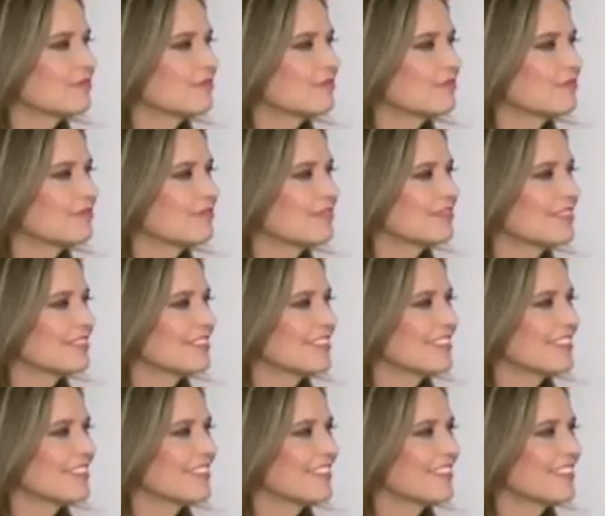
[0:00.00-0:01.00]

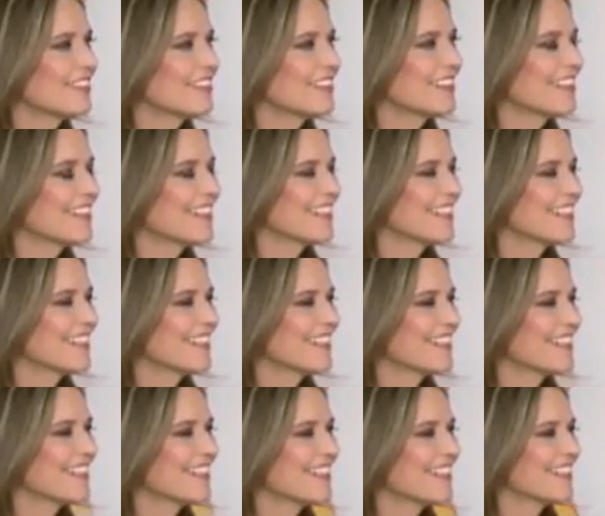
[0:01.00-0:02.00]

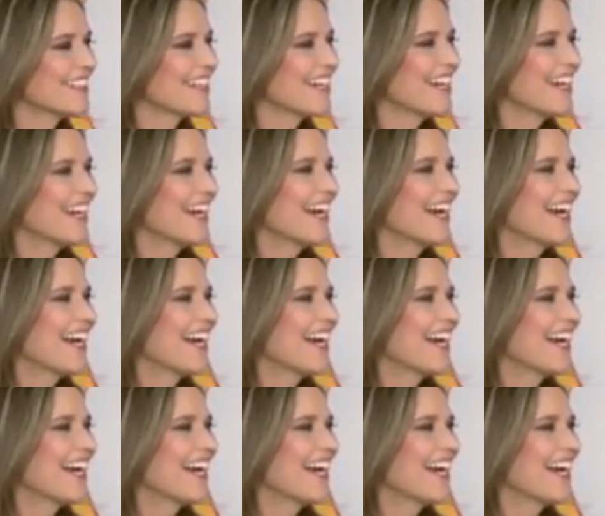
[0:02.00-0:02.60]
(silent)